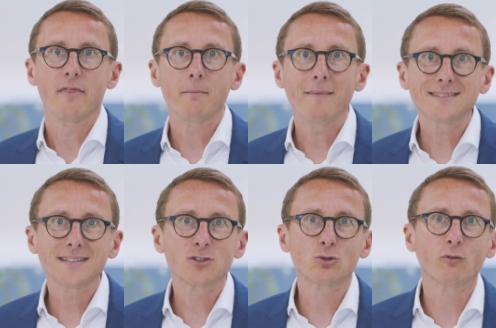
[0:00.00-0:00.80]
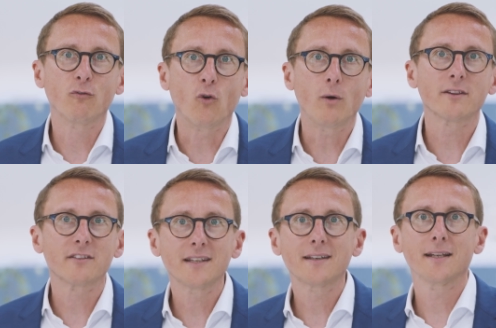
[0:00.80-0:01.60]
Their message to
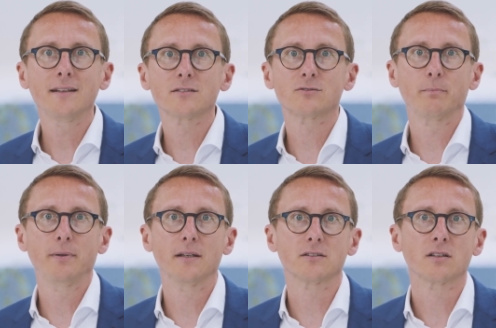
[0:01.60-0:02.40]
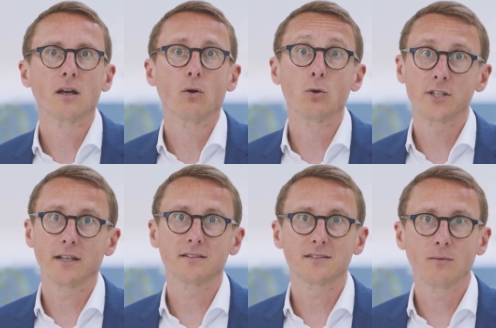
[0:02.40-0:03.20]
forward-thinking industry peers who
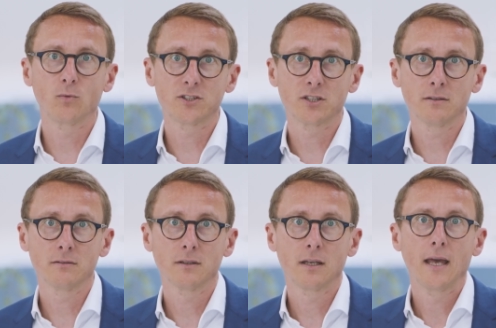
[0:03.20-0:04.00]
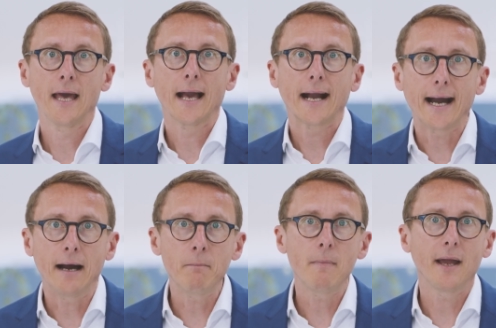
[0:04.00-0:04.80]
share the same vision,
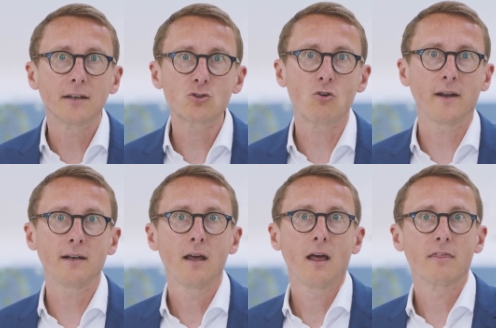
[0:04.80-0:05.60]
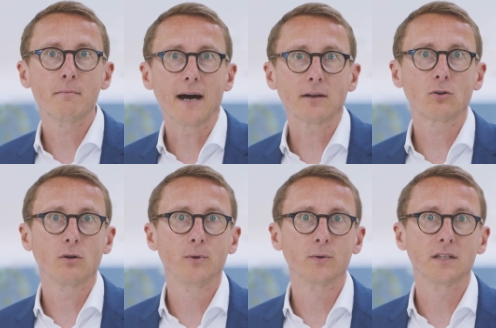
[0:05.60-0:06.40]
come and join the Margo
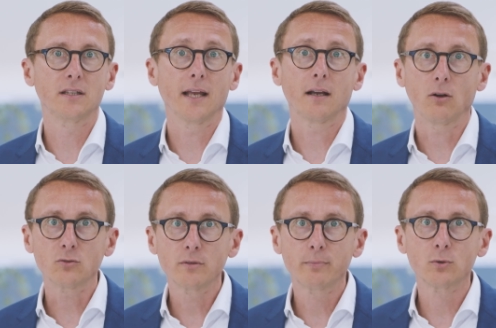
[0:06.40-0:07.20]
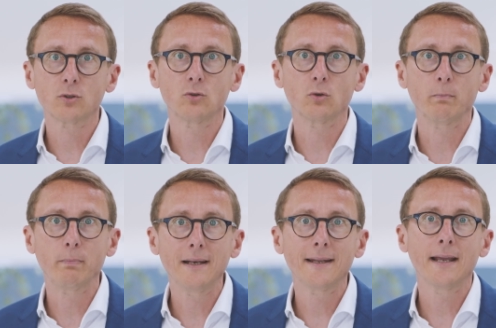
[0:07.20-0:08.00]
community and contribute to
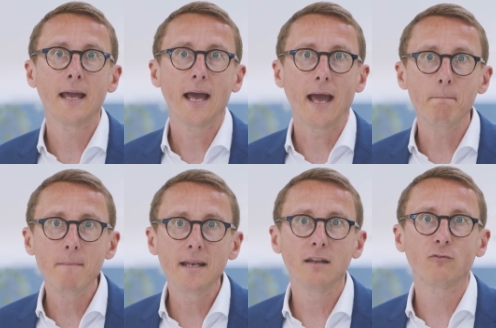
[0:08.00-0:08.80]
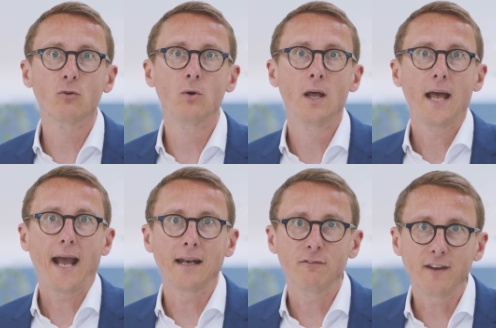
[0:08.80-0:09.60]
building a meaningful
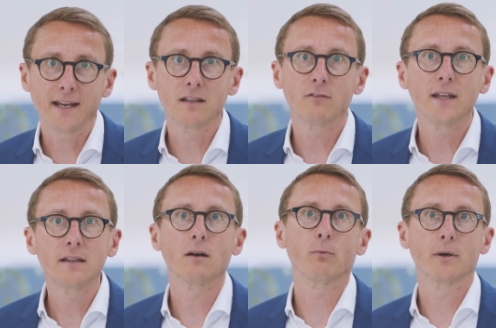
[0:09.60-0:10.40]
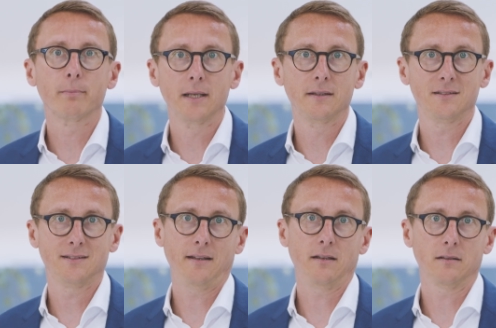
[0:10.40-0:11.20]
and effective interoperability
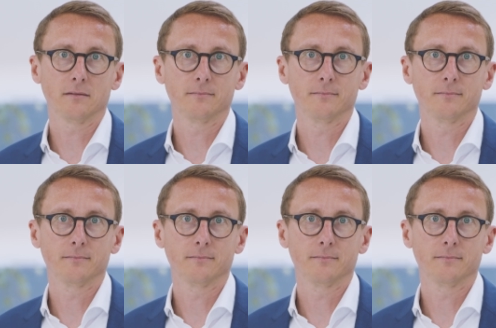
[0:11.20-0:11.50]
standard.